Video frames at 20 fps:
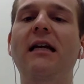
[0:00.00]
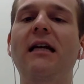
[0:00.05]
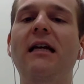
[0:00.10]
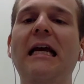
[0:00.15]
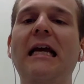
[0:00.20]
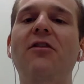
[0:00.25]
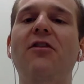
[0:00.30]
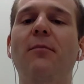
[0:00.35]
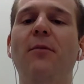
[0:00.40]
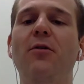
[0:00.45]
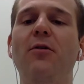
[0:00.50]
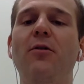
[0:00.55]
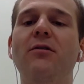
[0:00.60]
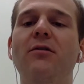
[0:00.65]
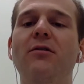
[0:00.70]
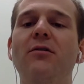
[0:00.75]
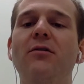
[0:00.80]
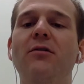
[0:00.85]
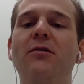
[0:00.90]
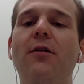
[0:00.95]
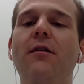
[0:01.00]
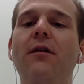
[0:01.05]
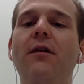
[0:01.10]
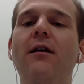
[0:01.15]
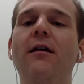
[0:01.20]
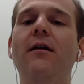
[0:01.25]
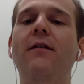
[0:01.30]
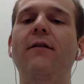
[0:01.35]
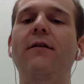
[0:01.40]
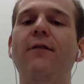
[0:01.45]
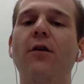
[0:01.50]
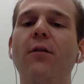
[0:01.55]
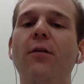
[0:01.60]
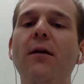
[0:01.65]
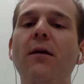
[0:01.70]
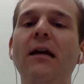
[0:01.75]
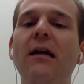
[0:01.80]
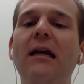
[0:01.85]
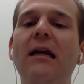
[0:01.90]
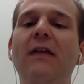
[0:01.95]
get the most health for our
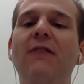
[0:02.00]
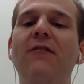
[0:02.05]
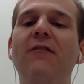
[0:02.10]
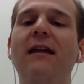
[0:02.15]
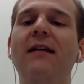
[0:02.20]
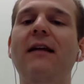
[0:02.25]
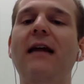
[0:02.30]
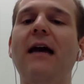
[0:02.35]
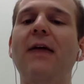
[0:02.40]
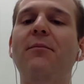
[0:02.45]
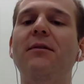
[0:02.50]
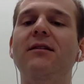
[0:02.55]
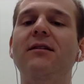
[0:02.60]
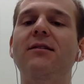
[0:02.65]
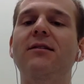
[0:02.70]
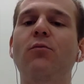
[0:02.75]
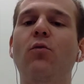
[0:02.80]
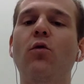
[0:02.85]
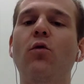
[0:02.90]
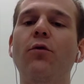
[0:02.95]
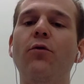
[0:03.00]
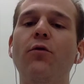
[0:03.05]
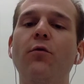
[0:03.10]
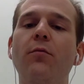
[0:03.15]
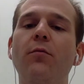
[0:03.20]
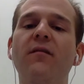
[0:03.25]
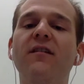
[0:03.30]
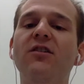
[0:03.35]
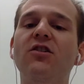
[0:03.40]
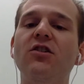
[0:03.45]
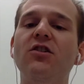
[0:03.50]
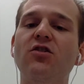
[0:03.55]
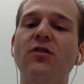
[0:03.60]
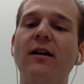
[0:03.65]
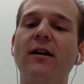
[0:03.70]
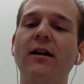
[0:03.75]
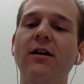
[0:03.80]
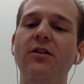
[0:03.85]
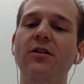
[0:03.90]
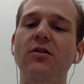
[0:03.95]
money. And if that happens more through prevention
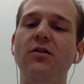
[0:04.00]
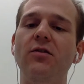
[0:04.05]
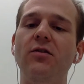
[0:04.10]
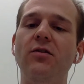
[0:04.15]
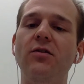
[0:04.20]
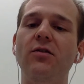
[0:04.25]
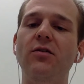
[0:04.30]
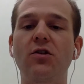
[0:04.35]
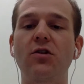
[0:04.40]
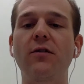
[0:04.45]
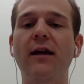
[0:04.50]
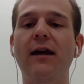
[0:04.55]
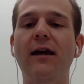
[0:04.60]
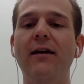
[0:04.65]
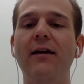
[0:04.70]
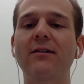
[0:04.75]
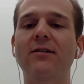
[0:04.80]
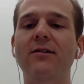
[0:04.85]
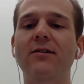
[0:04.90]
strategies, we should do that.